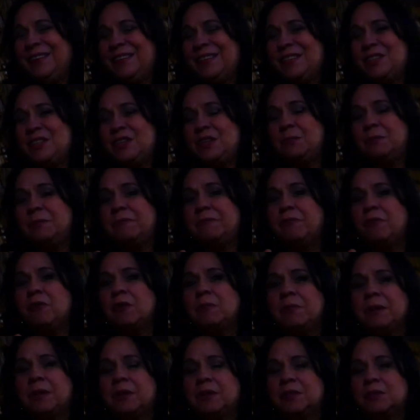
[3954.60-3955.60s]
All this year
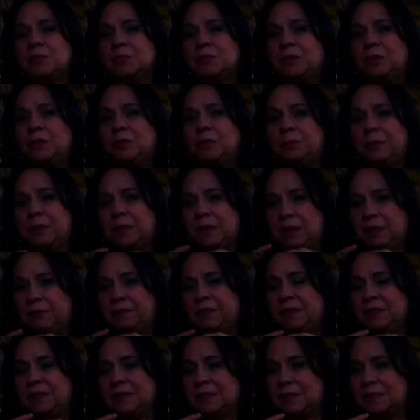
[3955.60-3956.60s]
before because we do
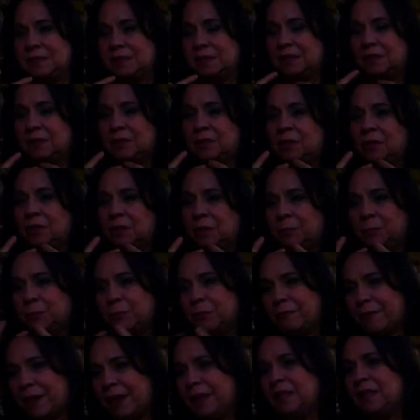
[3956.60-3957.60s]
believe in this, you know, the
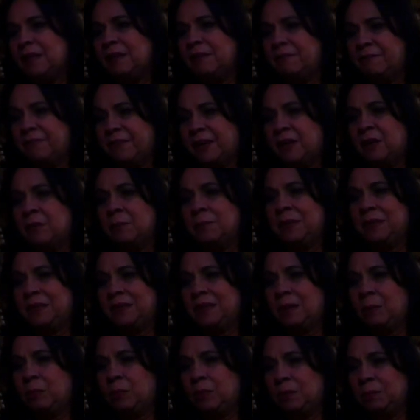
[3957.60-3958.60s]
provide the
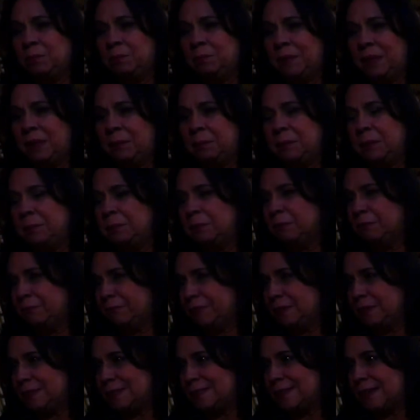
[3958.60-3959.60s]
environment that will make people
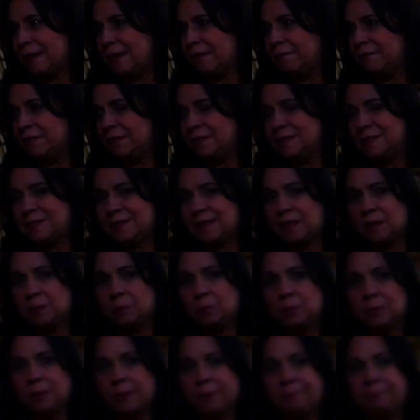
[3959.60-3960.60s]
feel safe and
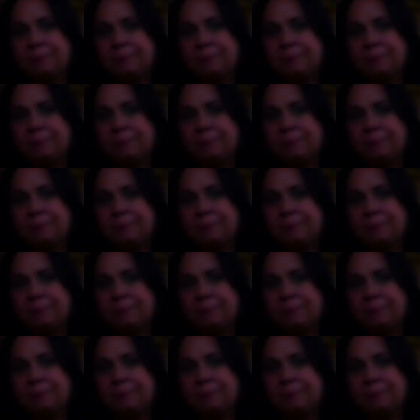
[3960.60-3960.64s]
stable.